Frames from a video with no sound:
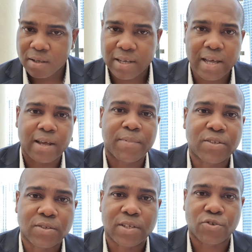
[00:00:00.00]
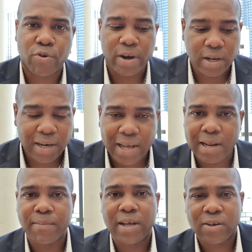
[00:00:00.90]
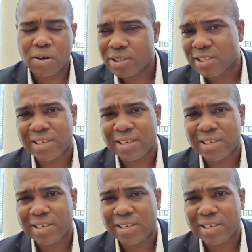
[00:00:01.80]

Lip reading: get them into the training, let them learn all these